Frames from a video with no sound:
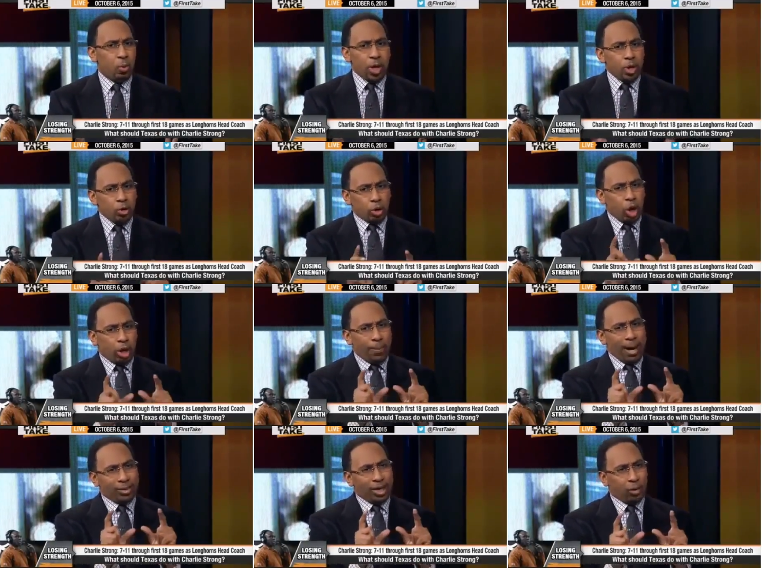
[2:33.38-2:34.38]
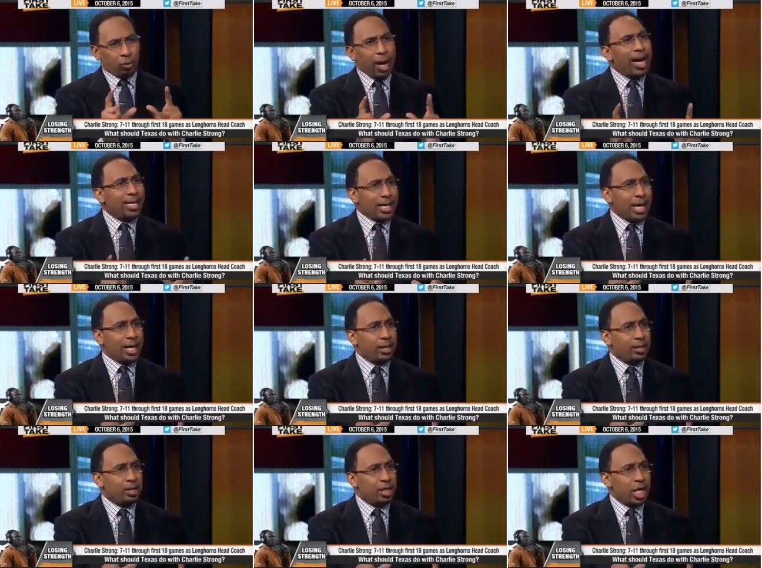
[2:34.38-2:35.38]
When you talk about their ranking
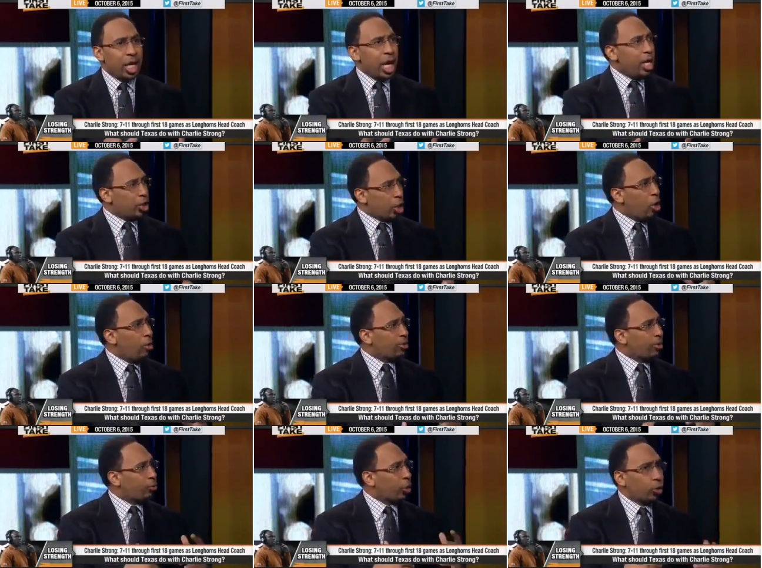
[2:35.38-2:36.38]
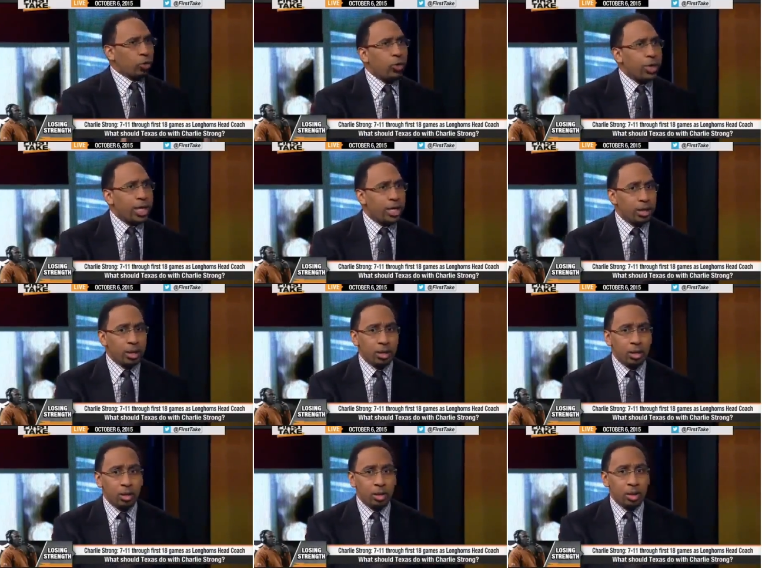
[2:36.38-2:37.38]
in terms of recruiting,
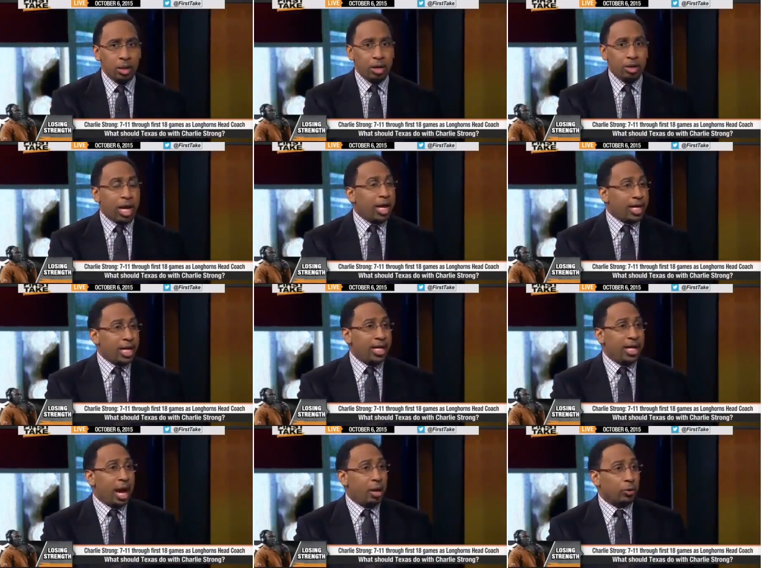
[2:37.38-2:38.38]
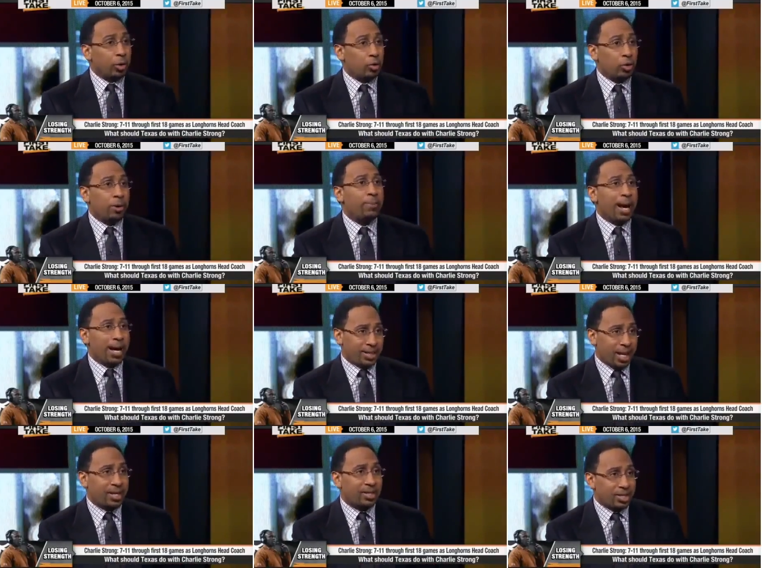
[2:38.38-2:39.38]
they're getting out recruited by
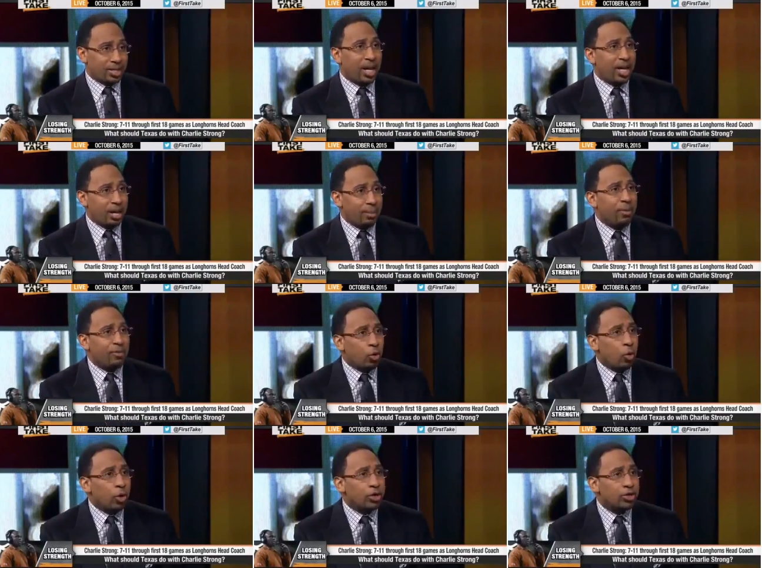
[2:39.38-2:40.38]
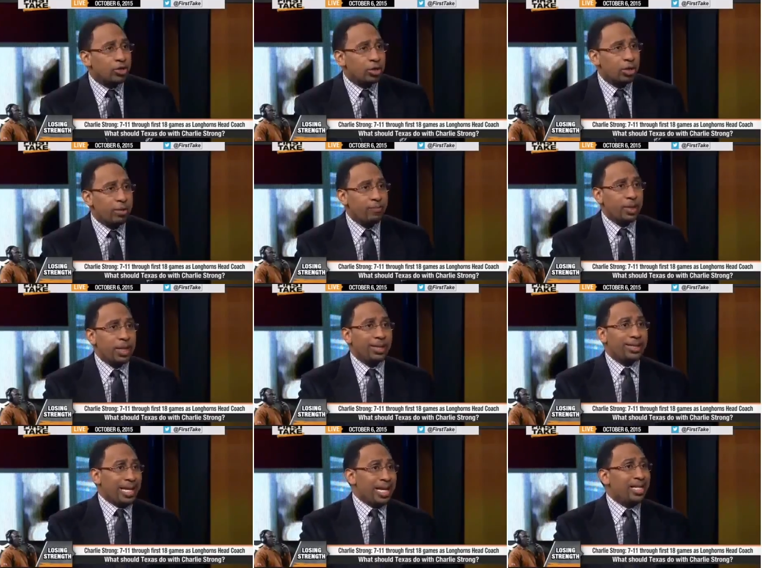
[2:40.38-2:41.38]
Texas A&M, of course,
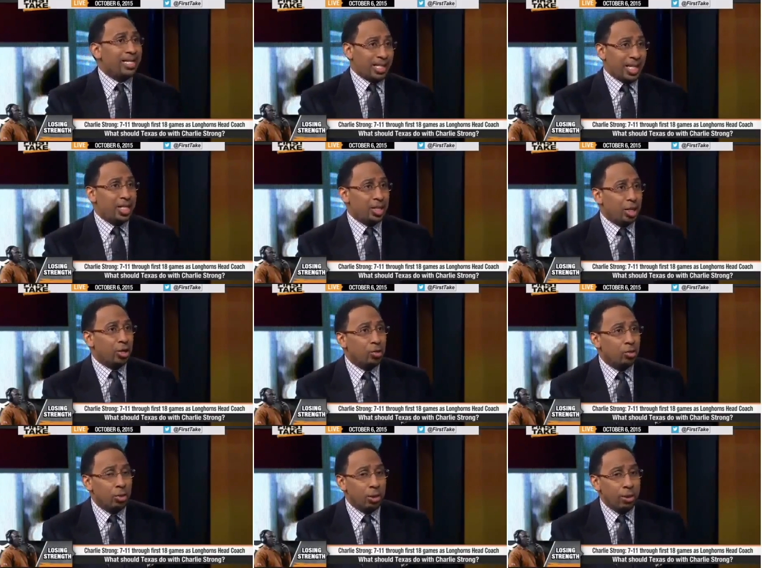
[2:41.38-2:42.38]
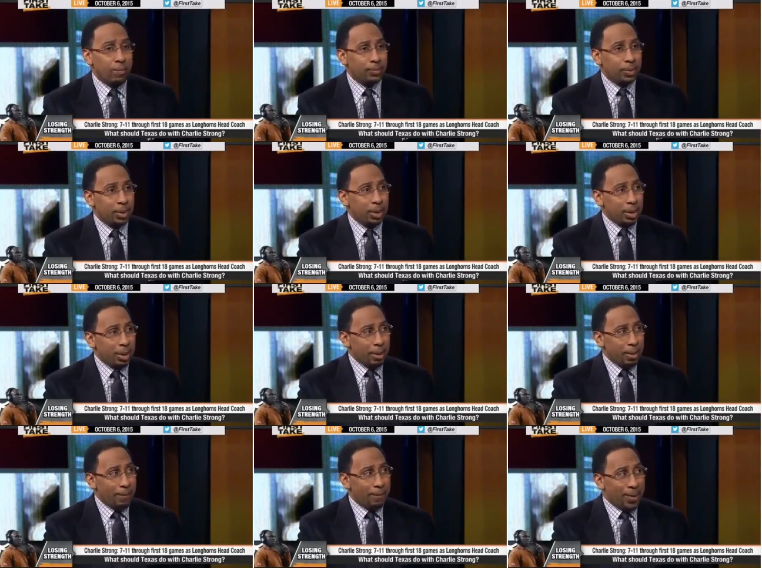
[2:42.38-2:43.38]
TCU,
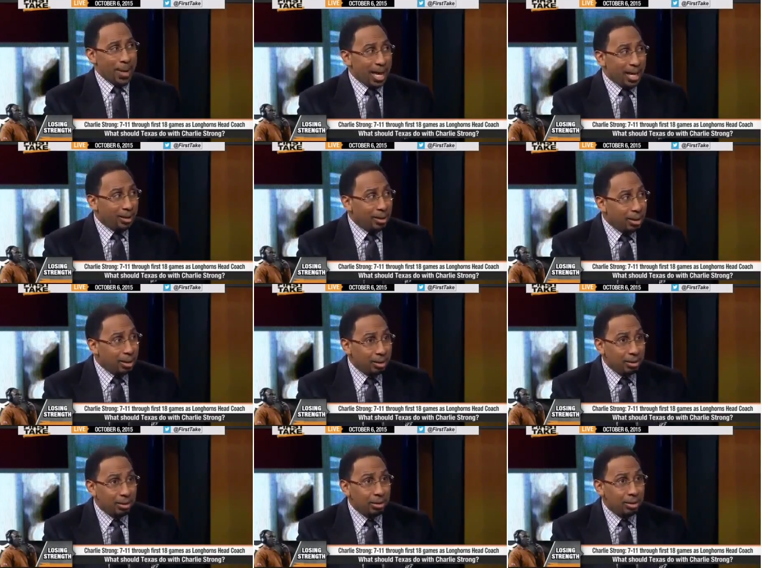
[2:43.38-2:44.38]
Baylor,